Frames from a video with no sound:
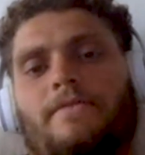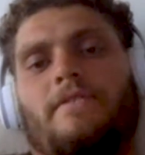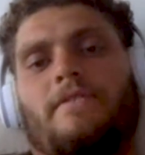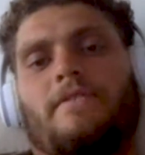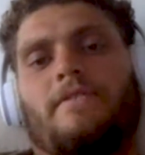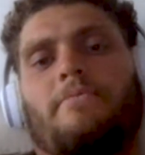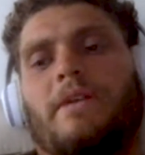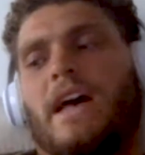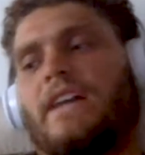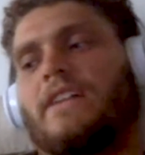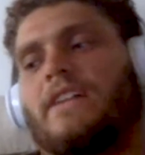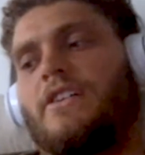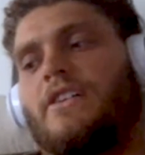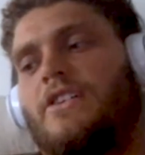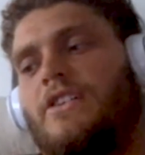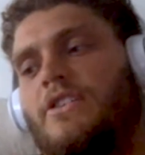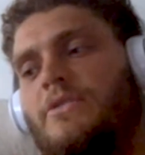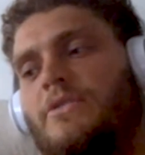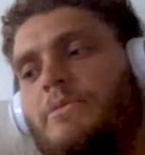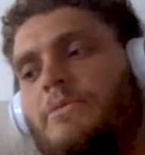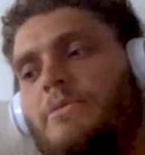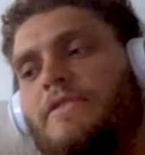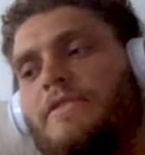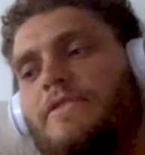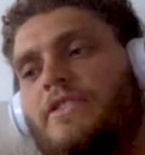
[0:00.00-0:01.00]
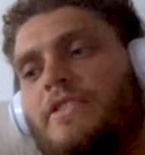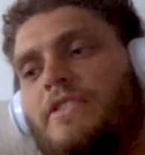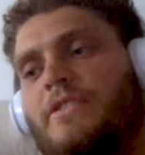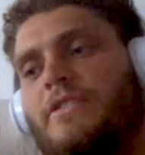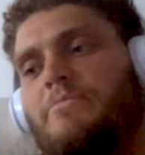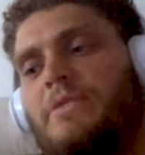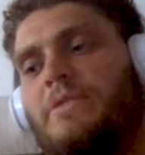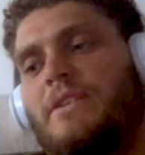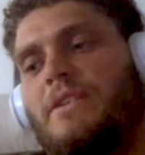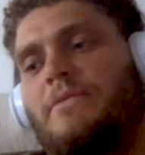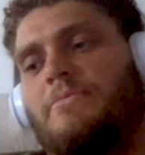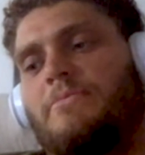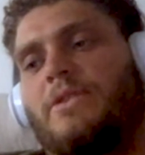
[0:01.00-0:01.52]
So back home, if you're on a
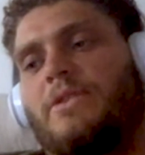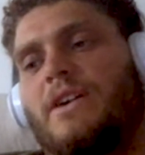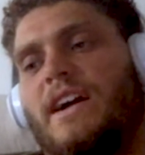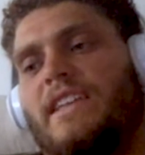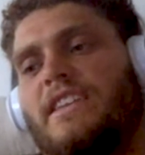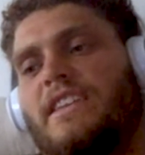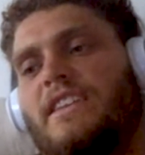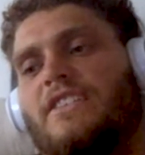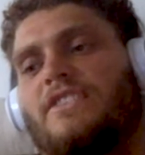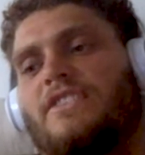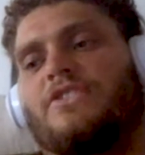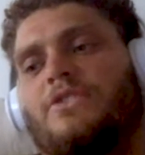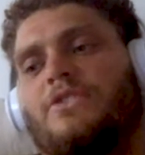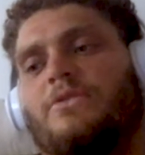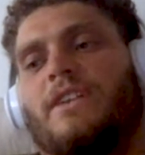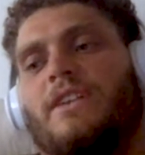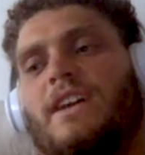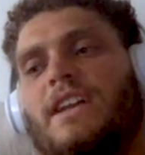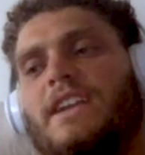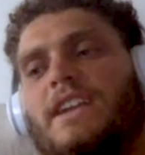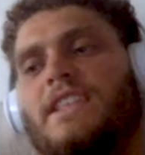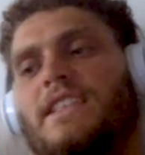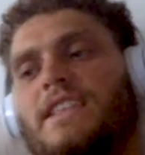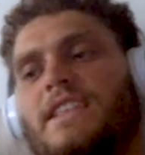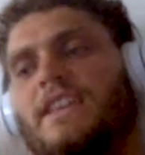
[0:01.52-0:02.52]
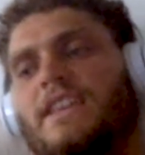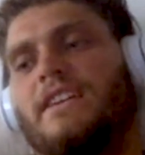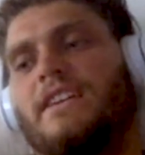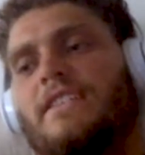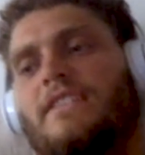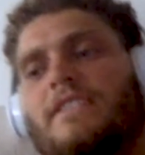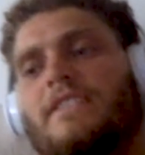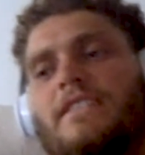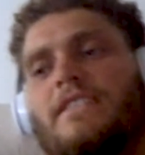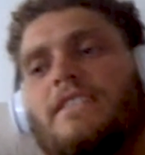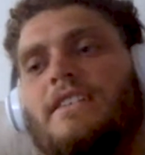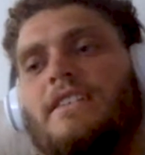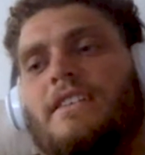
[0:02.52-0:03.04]
big bike, you can do anything
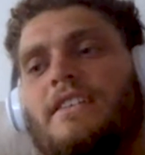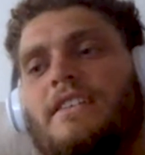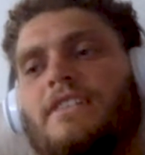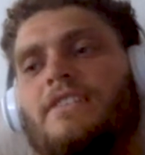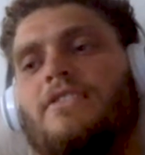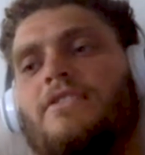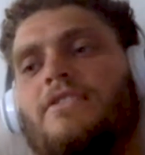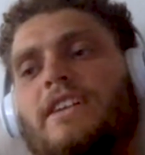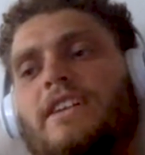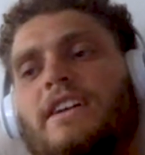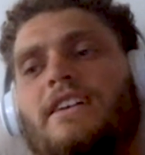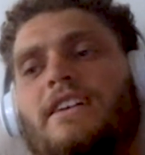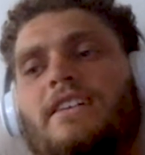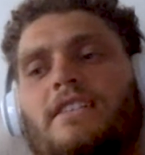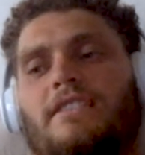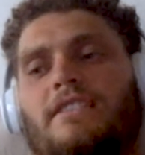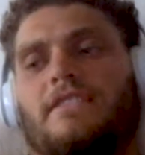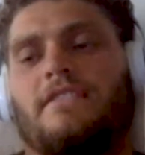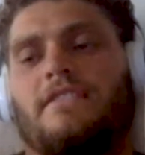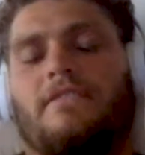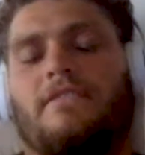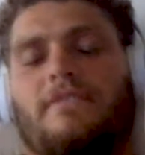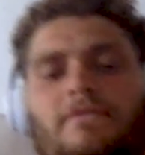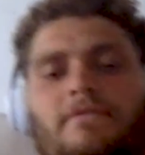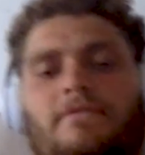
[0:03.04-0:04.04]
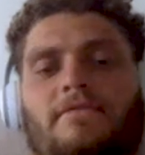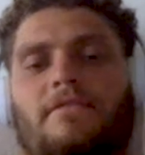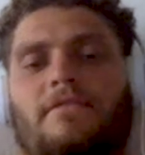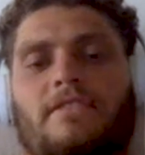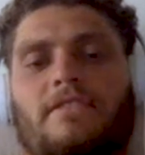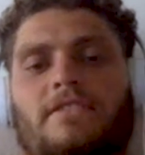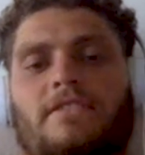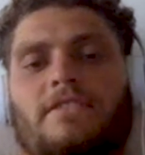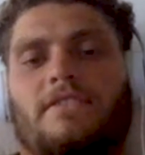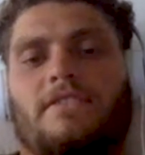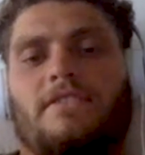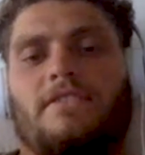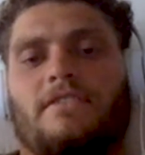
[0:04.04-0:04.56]
on our
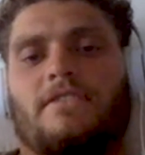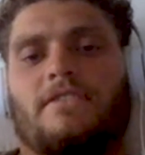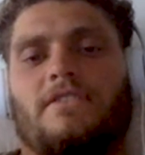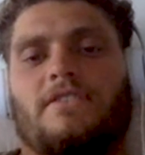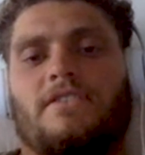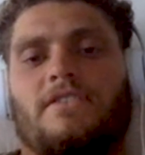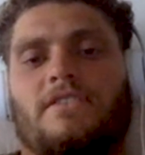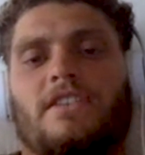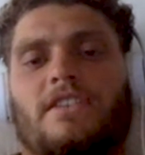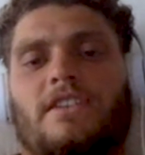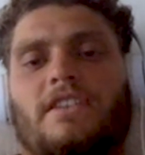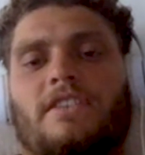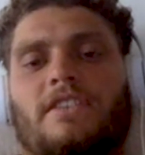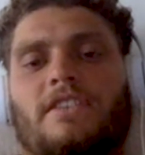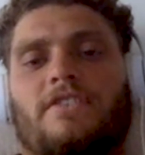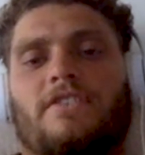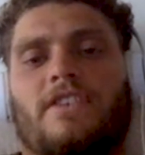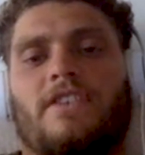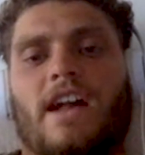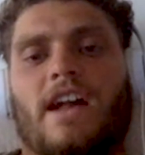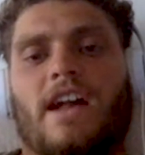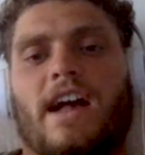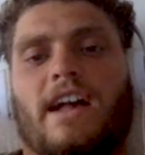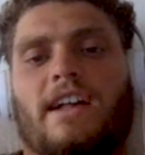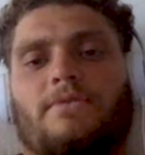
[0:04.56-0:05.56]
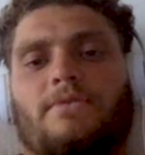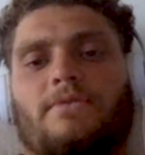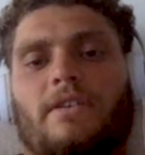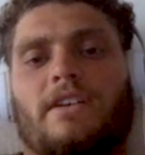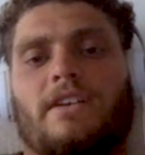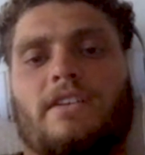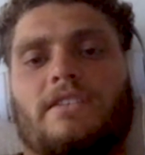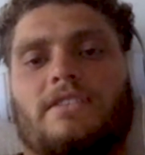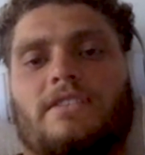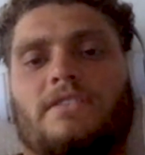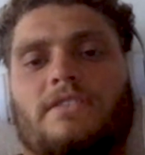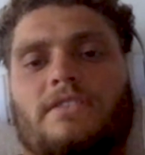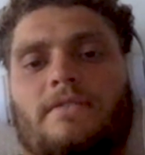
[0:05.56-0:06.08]
shitty tracks.
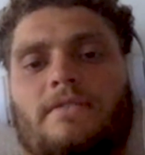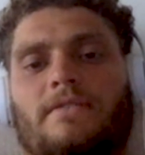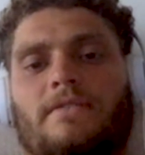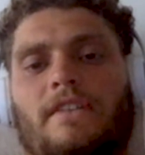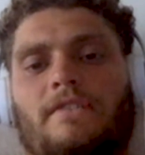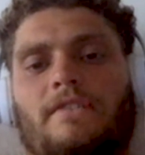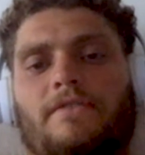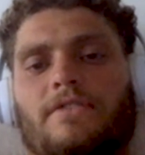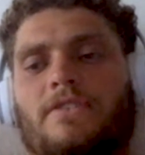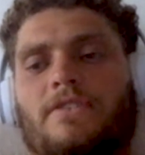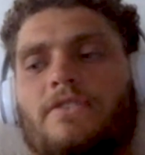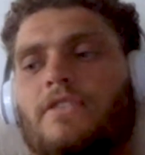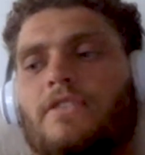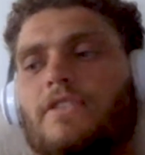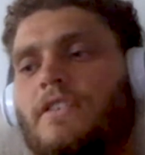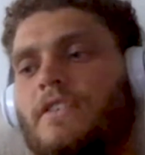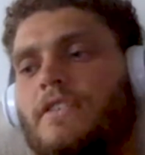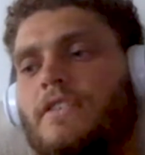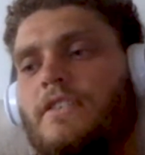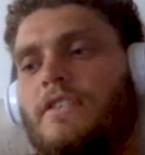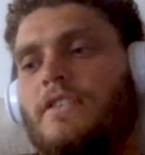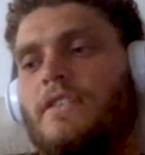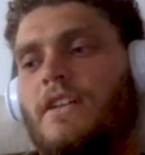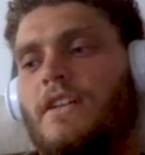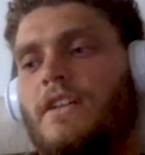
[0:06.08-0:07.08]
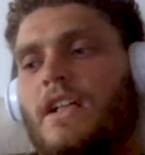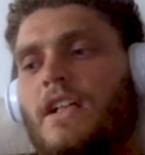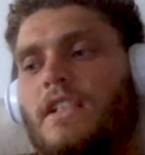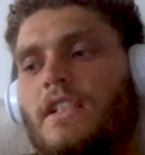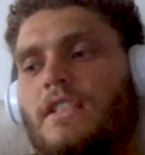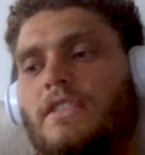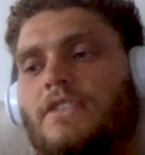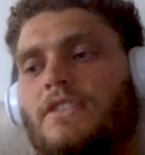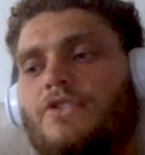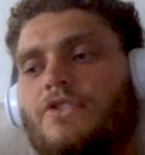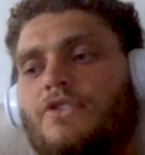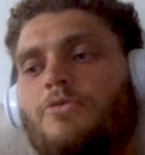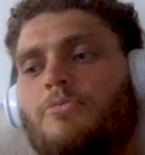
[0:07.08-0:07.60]
Whereas if you're on a
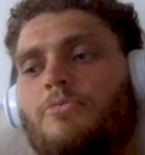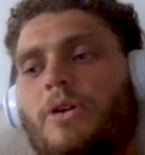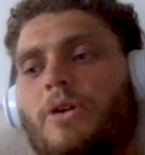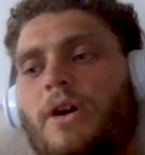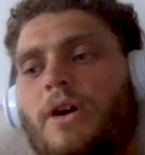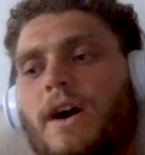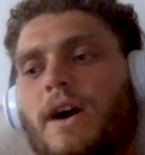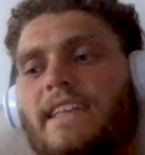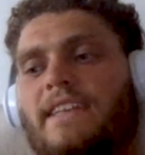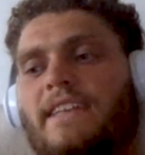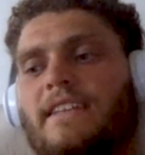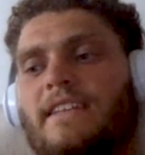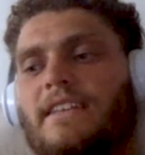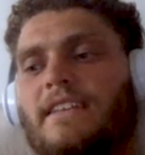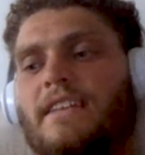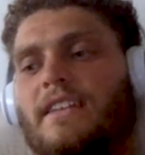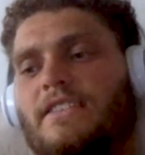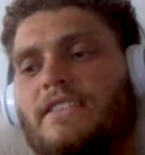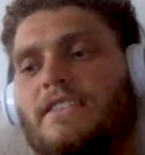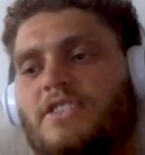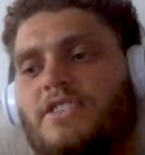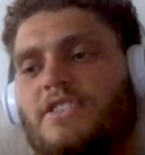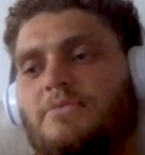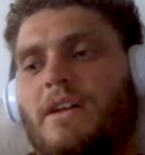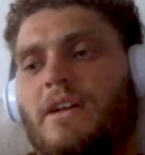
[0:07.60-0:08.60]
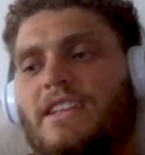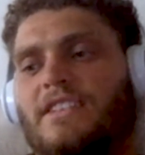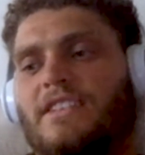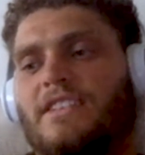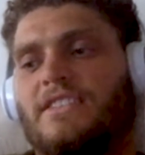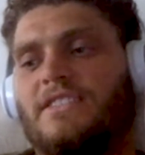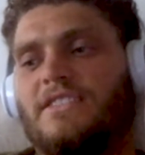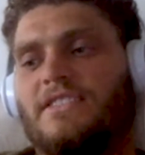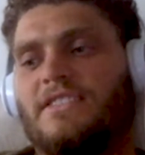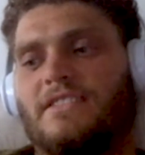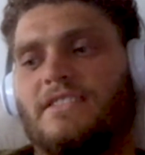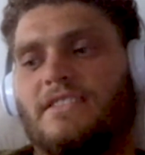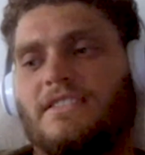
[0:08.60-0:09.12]
little bike, it just
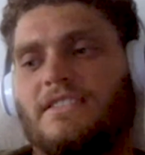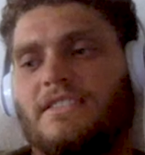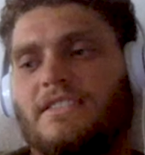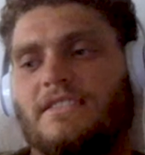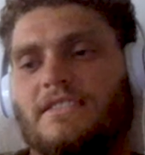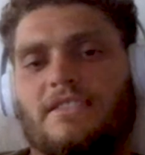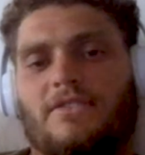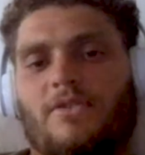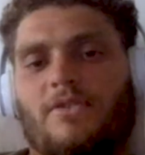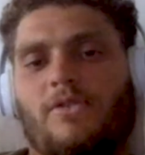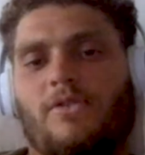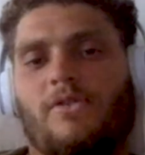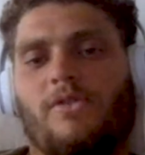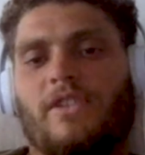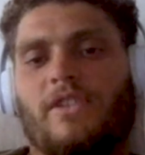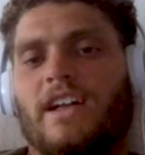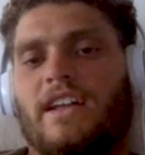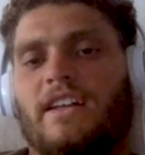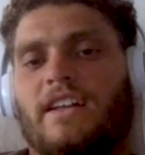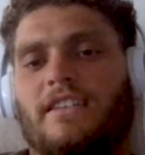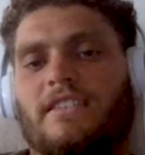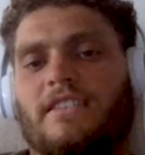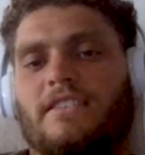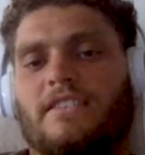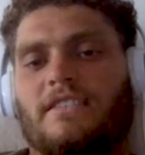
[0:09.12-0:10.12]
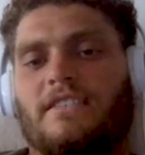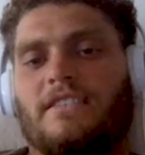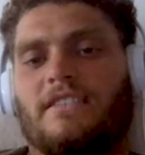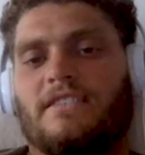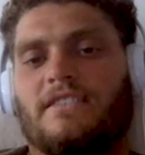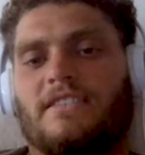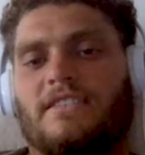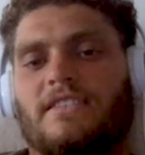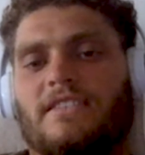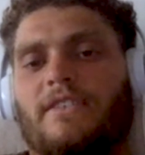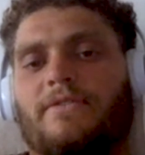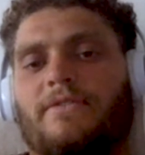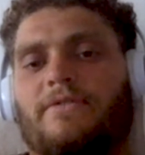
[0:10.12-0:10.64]
makes all that
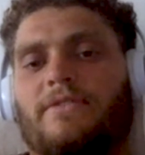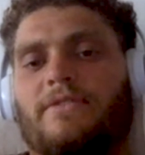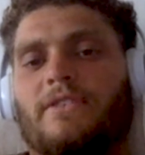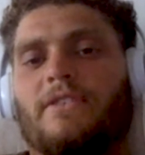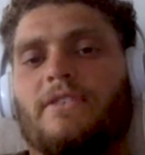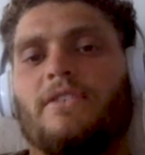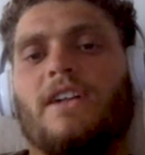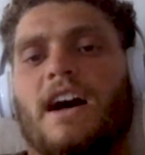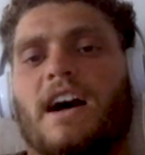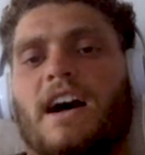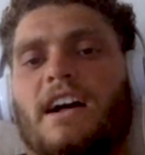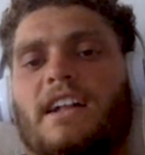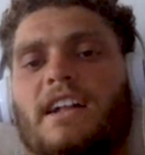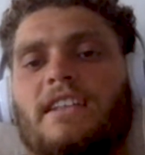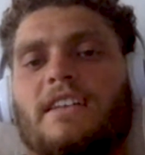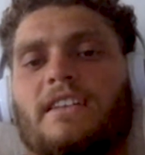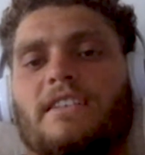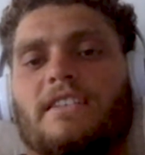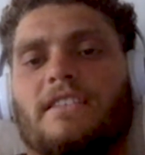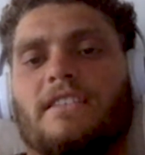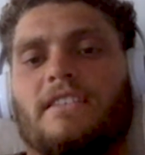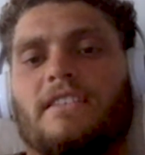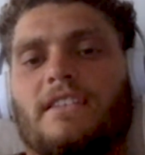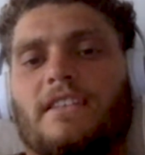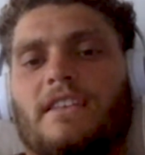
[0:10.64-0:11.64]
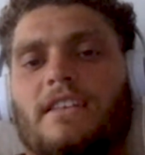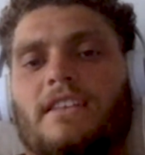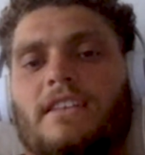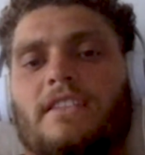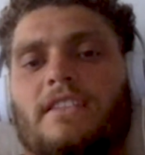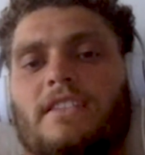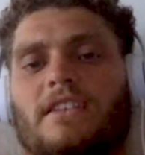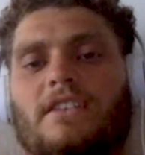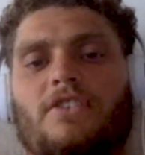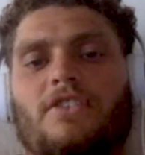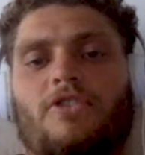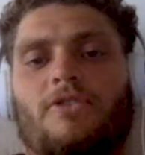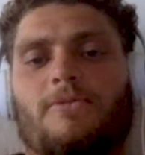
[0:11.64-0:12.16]
stuff feel harder
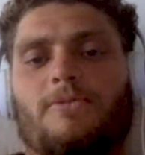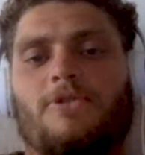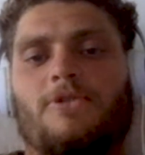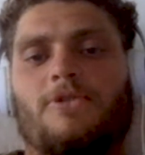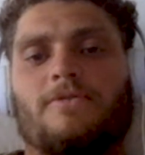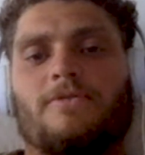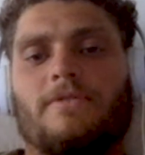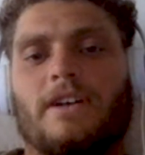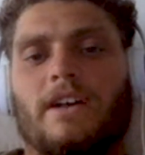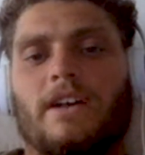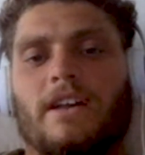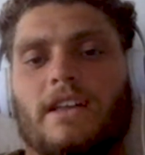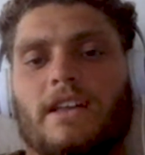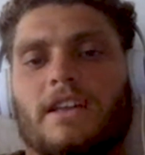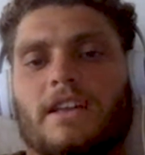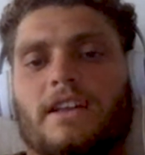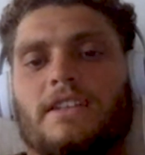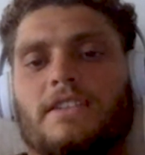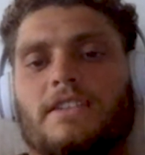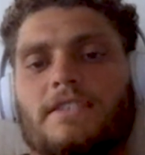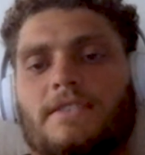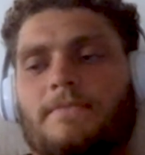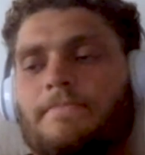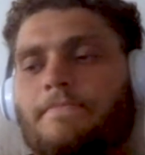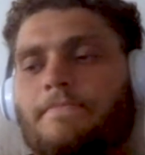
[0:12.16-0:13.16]
than normal, I guess.